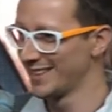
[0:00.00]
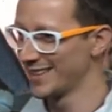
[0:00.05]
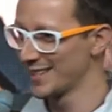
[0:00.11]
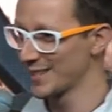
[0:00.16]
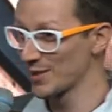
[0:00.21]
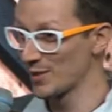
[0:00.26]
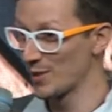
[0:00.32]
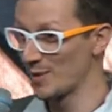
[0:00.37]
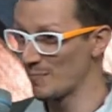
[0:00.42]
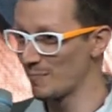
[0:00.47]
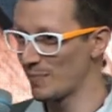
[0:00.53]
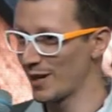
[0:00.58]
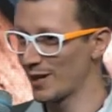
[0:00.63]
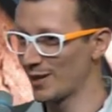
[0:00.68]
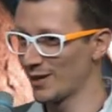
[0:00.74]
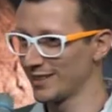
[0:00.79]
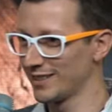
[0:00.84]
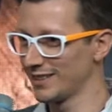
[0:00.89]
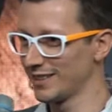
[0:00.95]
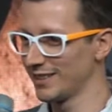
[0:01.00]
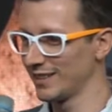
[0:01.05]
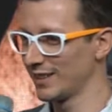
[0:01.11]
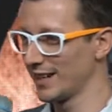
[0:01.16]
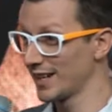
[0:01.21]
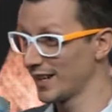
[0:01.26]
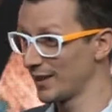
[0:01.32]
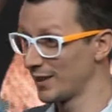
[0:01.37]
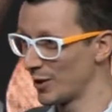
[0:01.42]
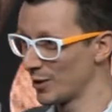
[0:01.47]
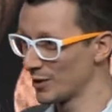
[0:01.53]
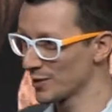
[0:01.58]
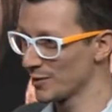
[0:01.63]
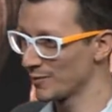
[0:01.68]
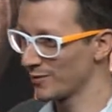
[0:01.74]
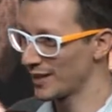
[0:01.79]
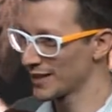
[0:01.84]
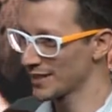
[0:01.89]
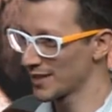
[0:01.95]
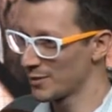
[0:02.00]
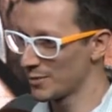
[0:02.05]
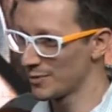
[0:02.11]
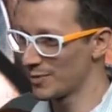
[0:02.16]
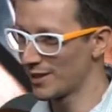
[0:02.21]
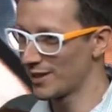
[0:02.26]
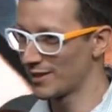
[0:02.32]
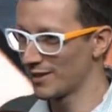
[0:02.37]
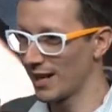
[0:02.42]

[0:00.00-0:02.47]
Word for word: so empowered and like those of us who are